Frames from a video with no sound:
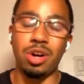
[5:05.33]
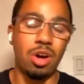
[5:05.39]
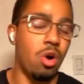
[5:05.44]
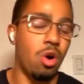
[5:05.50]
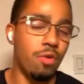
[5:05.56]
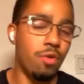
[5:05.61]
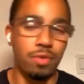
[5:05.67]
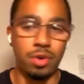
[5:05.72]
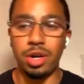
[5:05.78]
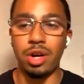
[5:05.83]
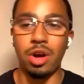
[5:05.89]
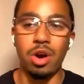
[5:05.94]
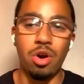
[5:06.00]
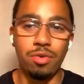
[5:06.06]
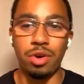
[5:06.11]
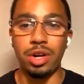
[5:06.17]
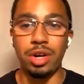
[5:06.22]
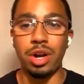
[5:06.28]
over and
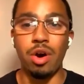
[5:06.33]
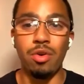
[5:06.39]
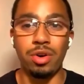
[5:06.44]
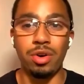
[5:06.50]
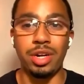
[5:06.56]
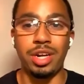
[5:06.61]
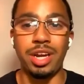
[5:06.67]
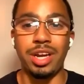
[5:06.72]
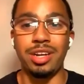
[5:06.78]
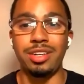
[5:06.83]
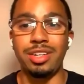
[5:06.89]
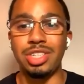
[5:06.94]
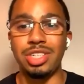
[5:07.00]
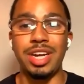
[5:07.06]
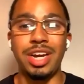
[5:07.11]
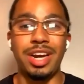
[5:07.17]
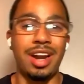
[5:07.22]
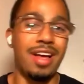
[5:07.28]
over and over again. You're
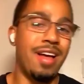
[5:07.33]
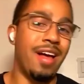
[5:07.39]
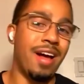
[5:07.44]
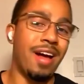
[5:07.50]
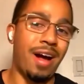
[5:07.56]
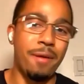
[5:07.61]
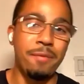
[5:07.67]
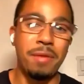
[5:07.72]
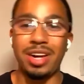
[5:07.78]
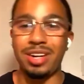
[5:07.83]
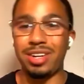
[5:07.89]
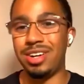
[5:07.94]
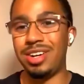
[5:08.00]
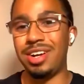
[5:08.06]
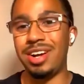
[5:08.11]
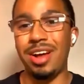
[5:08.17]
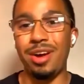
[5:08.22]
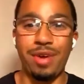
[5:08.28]
saying, I'm not good
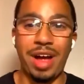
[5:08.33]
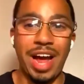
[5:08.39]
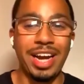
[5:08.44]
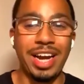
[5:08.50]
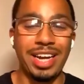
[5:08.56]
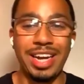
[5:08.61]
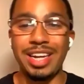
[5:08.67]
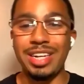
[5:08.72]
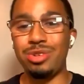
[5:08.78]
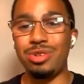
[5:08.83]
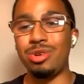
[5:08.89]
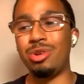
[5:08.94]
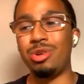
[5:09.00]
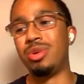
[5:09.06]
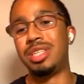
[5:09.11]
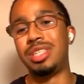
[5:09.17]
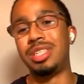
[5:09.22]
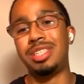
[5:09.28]
enough, I can't do it,
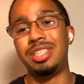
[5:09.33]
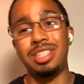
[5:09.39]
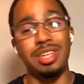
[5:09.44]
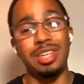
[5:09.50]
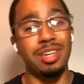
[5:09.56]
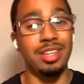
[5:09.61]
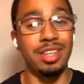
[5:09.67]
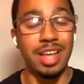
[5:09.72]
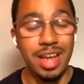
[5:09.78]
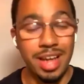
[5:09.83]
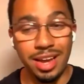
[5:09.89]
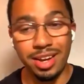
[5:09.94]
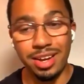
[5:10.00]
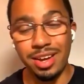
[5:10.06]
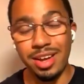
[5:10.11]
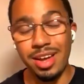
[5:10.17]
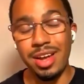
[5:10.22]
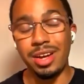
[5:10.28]
which
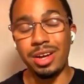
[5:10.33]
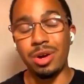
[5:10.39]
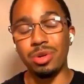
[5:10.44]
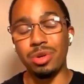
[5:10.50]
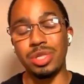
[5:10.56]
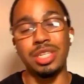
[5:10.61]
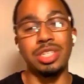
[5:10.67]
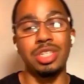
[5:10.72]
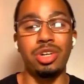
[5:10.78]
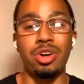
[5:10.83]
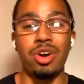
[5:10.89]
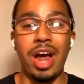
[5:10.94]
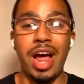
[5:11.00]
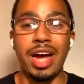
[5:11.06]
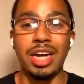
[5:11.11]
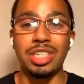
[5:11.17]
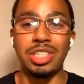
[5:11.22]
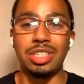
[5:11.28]
then goes into your
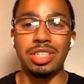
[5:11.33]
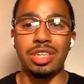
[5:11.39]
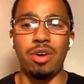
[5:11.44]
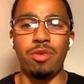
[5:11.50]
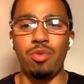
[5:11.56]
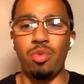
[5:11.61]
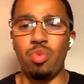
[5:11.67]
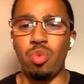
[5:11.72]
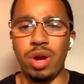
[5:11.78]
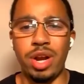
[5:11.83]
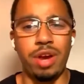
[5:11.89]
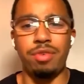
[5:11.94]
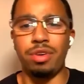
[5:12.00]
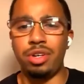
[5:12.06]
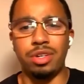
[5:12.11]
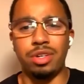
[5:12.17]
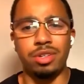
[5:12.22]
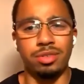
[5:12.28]
actions of whatever
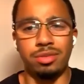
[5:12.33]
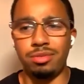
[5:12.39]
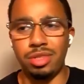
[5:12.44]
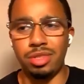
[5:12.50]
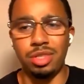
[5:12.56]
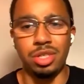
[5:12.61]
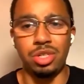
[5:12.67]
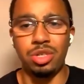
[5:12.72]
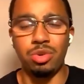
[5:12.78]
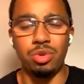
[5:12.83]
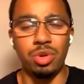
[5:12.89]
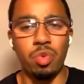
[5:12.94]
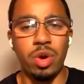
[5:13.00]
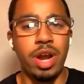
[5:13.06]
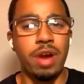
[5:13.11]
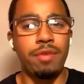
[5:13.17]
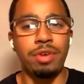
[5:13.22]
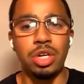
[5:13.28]
you're doing,
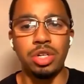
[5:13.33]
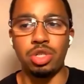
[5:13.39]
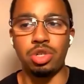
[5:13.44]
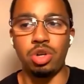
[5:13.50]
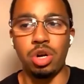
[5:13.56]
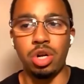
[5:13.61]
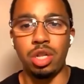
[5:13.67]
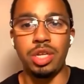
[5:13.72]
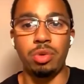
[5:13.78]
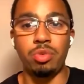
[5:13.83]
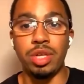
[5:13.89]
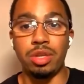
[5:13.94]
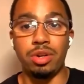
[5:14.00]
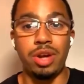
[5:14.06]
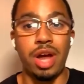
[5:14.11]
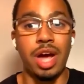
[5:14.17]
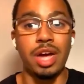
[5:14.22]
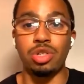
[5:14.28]
whatever you're struggling with or
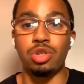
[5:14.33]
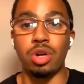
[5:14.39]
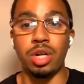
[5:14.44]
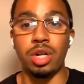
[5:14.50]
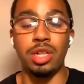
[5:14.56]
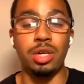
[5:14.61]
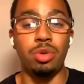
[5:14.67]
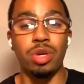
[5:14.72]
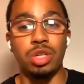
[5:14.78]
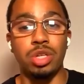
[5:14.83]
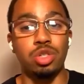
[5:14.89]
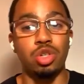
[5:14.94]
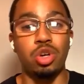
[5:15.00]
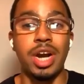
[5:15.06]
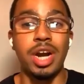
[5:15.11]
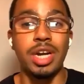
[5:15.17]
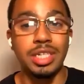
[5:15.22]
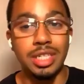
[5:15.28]
not struggling with or
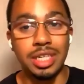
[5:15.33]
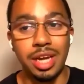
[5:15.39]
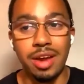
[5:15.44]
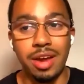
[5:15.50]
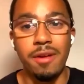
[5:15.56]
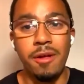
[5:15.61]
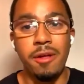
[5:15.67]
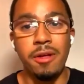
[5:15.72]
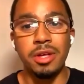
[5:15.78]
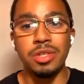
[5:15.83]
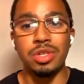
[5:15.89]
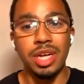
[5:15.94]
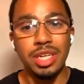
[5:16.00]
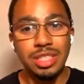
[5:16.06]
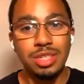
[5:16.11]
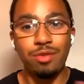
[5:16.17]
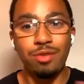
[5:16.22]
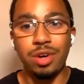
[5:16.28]
trying to get. So
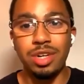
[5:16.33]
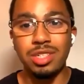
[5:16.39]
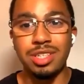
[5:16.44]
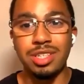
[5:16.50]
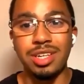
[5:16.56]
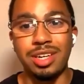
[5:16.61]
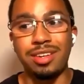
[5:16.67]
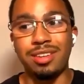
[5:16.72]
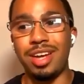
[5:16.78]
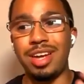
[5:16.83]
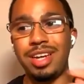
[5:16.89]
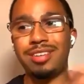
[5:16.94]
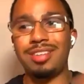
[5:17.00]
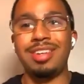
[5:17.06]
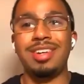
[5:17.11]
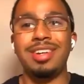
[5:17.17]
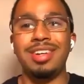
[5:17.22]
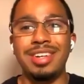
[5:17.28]
that's the first thing. Like,
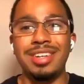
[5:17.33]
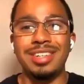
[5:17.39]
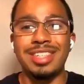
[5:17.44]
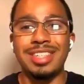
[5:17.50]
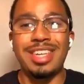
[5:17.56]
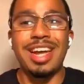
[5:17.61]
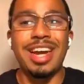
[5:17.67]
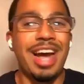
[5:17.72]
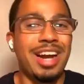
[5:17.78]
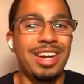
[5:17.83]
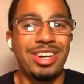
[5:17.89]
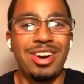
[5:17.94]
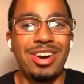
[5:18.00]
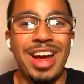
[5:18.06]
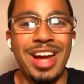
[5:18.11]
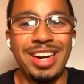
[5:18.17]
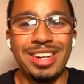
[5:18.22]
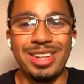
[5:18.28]
just get out of your
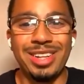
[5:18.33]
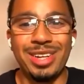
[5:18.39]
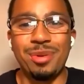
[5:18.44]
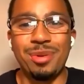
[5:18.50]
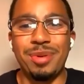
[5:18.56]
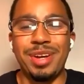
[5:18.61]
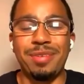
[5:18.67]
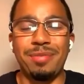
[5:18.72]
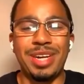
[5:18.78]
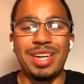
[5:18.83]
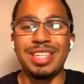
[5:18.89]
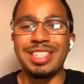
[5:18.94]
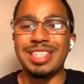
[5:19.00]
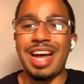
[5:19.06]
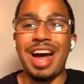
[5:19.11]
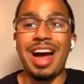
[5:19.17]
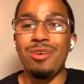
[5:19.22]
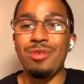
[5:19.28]
head a little bit, because
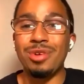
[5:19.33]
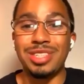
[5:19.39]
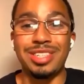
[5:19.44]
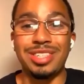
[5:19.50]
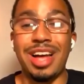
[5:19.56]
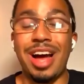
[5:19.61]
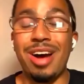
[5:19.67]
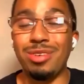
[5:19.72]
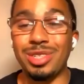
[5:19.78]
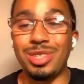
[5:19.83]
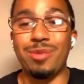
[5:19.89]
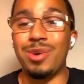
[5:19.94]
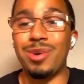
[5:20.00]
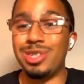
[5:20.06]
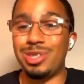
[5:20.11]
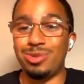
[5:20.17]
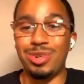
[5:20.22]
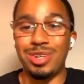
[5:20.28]
I was the
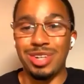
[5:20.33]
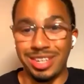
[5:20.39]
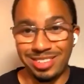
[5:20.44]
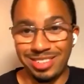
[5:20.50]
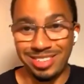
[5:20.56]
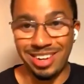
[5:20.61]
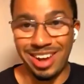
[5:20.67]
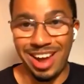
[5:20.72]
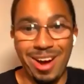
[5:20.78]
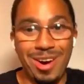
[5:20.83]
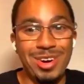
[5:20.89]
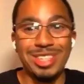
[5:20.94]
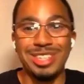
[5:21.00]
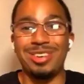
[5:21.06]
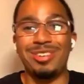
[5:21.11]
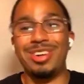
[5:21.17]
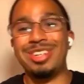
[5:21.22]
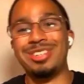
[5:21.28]
worst one. I was
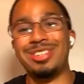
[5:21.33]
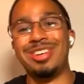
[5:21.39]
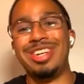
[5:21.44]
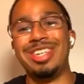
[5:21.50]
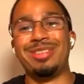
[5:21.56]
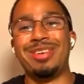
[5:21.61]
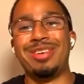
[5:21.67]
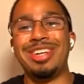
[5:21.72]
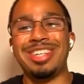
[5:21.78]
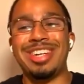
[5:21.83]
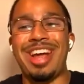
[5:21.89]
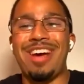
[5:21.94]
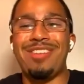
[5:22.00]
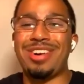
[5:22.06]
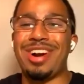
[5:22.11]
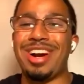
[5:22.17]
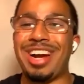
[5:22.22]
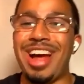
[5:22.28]
the worst one, especially
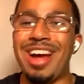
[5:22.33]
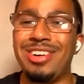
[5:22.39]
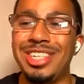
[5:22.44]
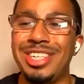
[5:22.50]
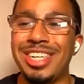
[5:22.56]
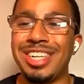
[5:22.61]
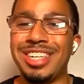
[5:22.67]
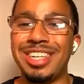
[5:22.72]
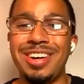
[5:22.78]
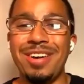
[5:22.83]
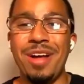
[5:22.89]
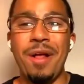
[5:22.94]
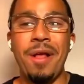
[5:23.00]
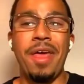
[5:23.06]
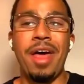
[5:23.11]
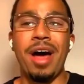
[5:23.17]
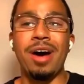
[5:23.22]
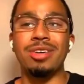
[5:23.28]
after I got rejected.
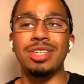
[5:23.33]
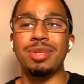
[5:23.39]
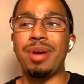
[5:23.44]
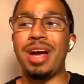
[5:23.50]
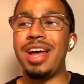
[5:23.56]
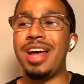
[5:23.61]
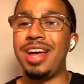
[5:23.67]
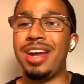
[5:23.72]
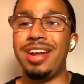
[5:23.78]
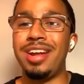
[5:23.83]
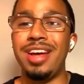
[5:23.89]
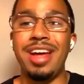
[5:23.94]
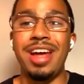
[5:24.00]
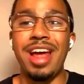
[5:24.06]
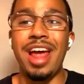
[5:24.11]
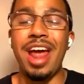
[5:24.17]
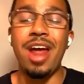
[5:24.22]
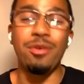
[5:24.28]
I was in my head
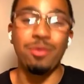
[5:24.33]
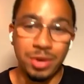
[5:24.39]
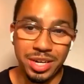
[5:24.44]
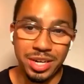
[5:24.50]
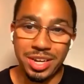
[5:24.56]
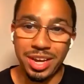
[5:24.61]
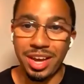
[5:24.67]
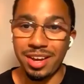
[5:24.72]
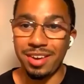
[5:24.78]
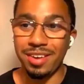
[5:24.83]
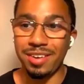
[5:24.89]
every day.